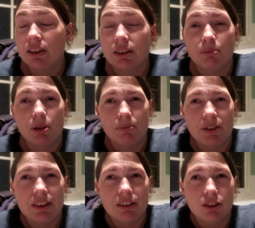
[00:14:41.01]

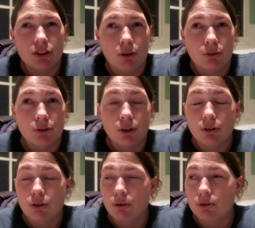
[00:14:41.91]
sometimes things don't
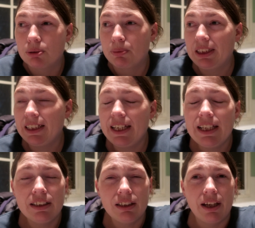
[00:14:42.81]
go to
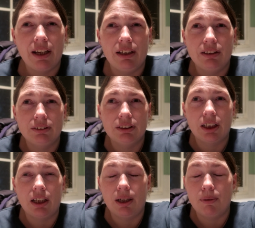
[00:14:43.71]
plan, and
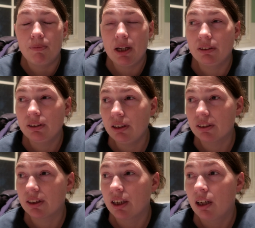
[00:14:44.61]
um,
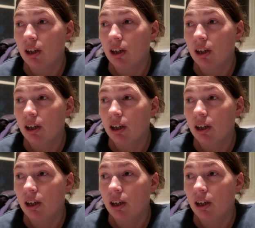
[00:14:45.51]
yes,